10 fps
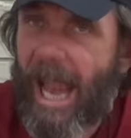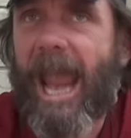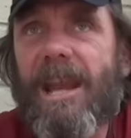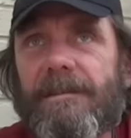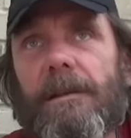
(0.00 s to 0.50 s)

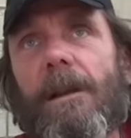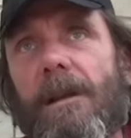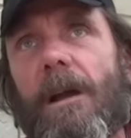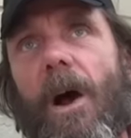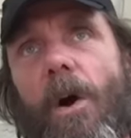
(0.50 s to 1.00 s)

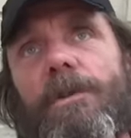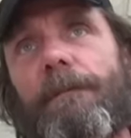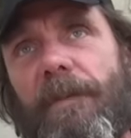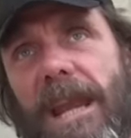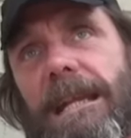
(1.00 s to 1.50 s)
ass on
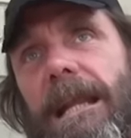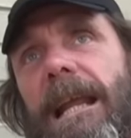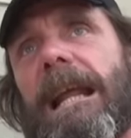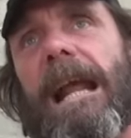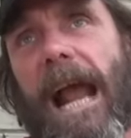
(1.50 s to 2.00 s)
your feet
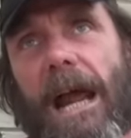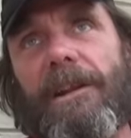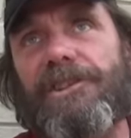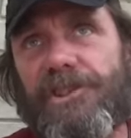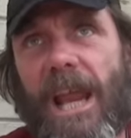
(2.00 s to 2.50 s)
out
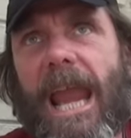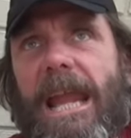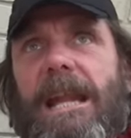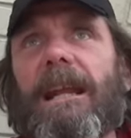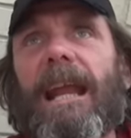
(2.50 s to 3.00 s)
of
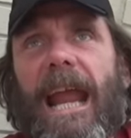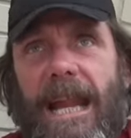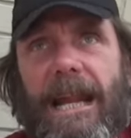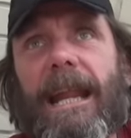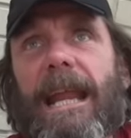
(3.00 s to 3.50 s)
shade, and
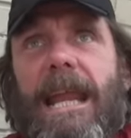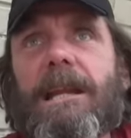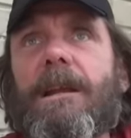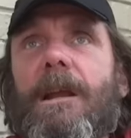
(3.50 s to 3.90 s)
in the heat.